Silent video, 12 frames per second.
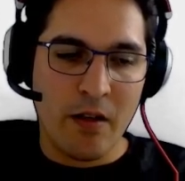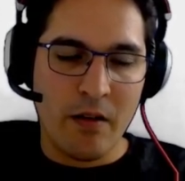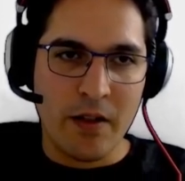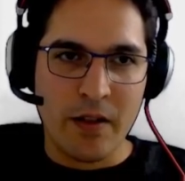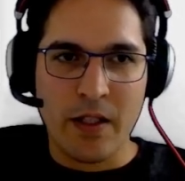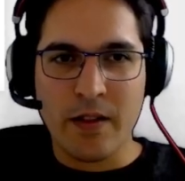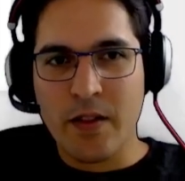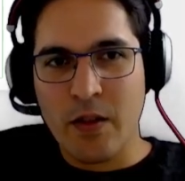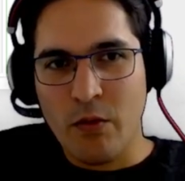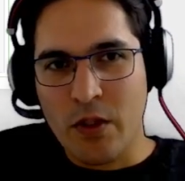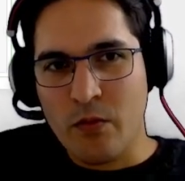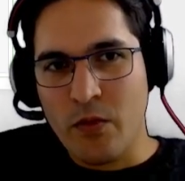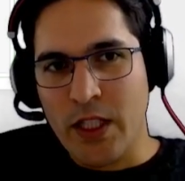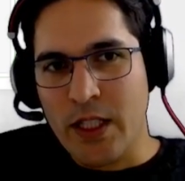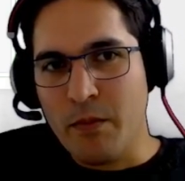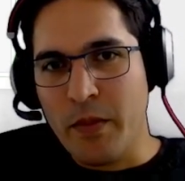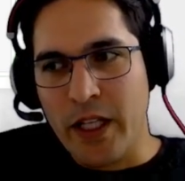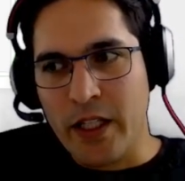let's see what we can
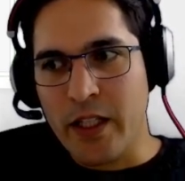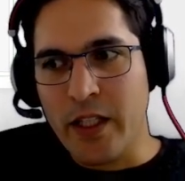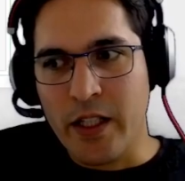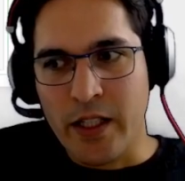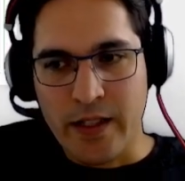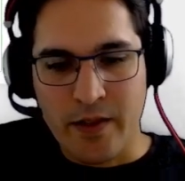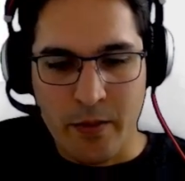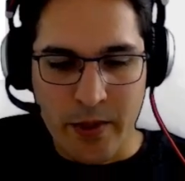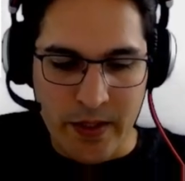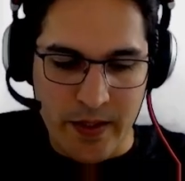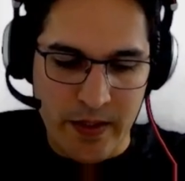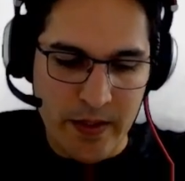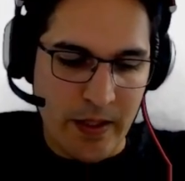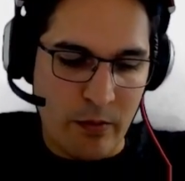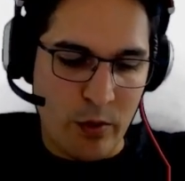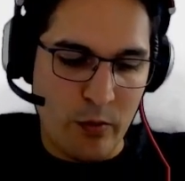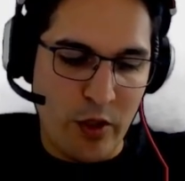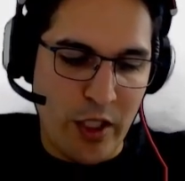make here as a persistent, what
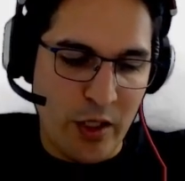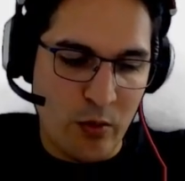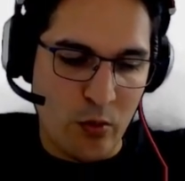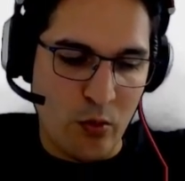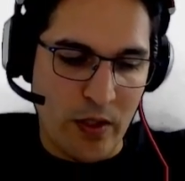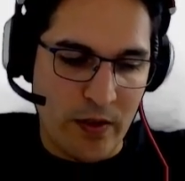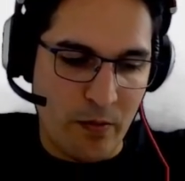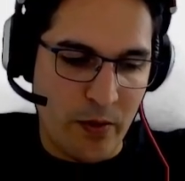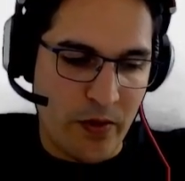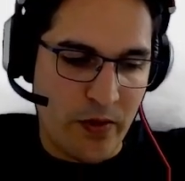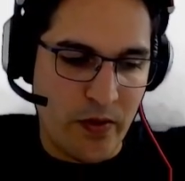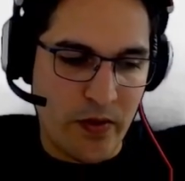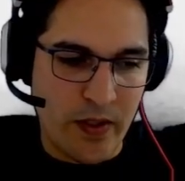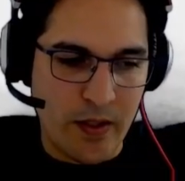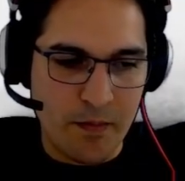we need to do as a persistent.